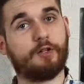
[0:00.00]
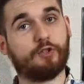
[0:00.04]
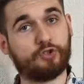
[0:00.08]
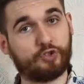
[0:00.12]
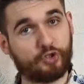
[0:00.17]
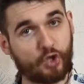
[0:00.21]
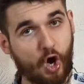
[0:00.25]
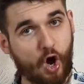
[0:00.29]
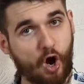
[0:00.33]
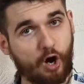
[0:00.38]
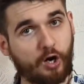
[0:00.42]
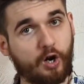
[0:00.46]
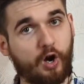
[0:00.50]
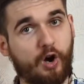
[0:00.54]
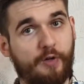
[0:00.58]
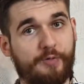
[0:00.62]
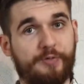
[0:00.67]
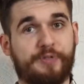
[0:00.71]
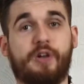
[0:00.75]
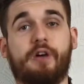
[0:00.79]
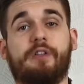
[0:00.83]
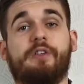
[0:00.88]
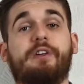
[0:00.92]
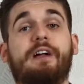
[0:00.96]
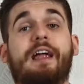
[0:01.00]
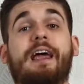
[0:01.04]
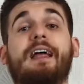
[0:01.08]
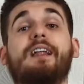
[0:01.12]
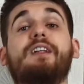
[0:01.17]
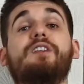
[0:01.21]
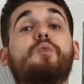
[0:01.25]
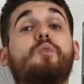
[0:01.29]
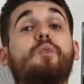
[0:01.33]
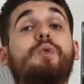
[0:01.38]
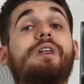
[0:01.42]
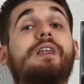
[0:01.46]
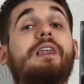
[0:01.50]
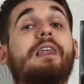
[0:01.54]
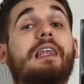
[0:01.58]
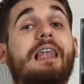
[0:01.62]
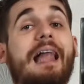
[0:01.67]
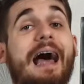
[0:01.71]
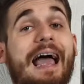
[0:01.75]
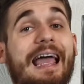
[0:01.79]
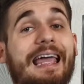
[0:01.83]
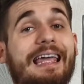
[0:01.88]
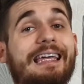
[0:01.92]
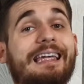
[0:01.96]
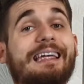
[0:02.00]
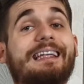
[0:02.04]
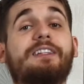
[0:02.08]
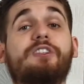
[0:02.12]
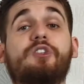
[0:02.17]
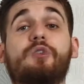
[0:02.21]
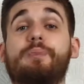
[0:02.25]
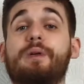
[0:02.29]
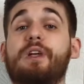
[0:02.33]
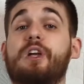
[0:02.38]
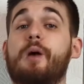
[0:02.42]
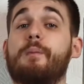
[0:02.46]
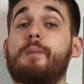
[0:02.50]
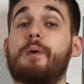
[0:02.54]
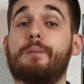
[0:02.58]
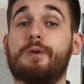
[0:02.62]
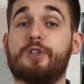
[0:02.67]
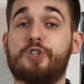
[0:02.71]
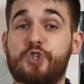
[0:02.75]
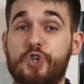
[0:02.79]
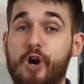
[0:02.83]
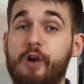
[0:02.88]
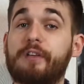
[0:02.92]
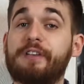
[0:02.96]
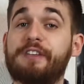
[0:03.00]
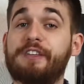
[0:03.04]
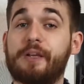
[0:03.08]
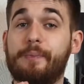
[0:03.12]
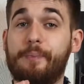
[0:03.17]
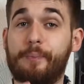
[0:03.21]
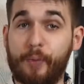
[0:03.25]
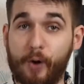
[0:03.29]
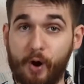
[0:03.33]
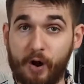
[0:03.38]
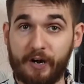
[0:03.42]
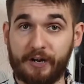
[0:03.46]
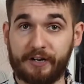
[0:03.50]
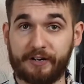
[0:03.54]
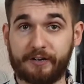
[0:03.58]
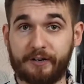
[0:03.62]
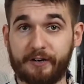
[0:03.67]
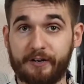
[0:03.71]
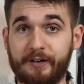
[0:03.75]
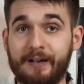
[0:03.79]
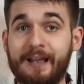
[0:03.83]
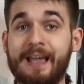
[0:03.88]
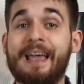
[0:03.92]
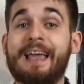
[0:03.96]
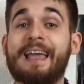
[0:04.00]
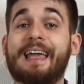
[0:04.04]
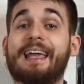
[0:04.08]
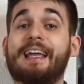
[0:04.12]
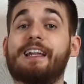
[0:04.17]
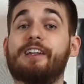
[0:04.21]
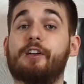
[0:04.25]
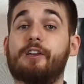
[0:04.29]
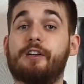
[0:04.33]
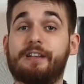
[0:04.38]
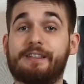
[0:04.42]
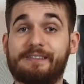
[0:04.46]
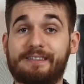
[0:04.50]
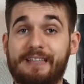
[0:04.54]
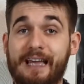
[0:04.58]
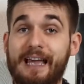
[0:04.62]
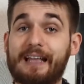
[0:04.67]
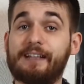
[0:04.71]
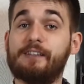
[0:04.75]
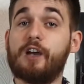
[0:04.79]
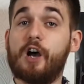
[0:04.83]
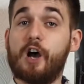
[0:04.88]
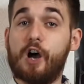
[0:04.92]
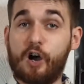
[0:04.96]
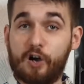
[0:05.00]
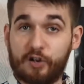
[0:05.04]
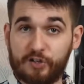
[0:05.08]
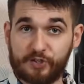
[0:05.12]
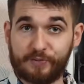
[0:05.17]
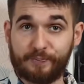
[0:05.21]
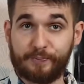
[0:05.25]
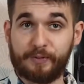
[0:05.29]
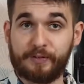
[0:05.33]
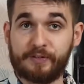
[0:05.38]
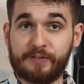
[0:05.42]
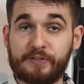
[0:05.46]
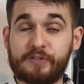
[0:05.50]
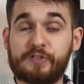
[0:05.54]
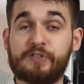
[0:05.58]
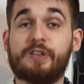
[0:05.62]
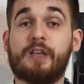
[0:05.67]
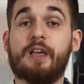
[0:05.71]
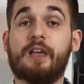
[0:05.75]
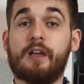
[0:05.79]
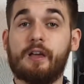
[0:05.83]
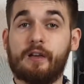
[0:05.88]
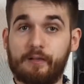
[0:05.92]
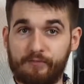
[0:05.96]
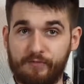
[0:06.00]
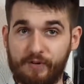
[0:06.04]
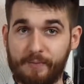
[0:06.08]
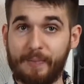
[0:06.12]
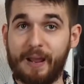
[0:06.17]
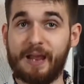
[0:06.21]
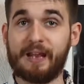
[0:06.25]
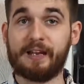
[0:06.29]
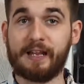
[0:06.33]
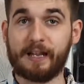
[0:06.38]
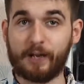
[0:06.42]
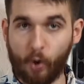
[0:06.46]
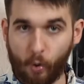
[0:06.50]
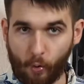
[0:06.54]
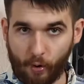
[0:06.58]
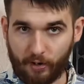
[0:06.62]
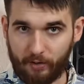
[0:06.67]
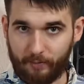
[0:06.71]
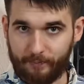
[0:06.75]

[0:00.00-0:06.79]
Doc, on the other hand, would like to become a majority partner in her dead husband's remaining oil